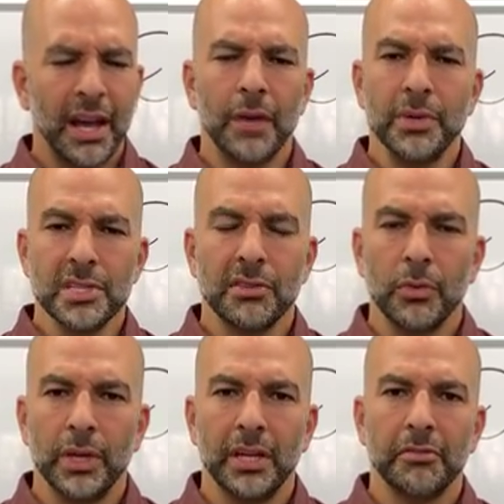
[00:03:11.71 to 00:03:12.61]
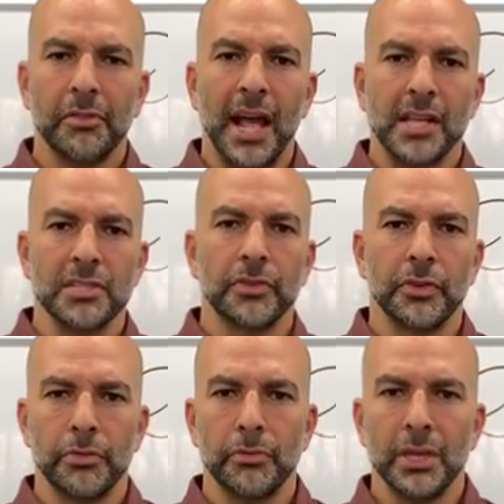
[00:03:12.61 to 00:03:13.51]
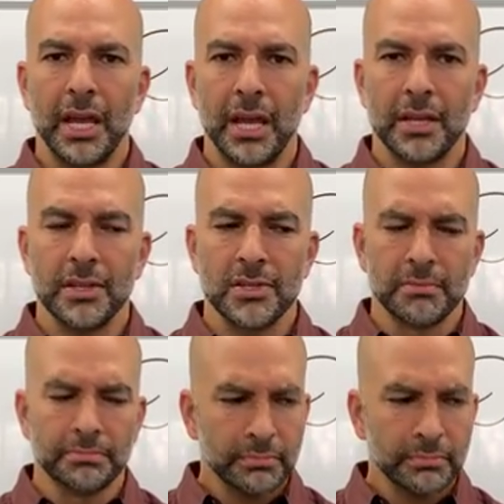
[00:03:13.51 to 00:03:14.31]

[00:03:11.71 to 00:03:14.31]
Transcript: how is it that we can fast for three days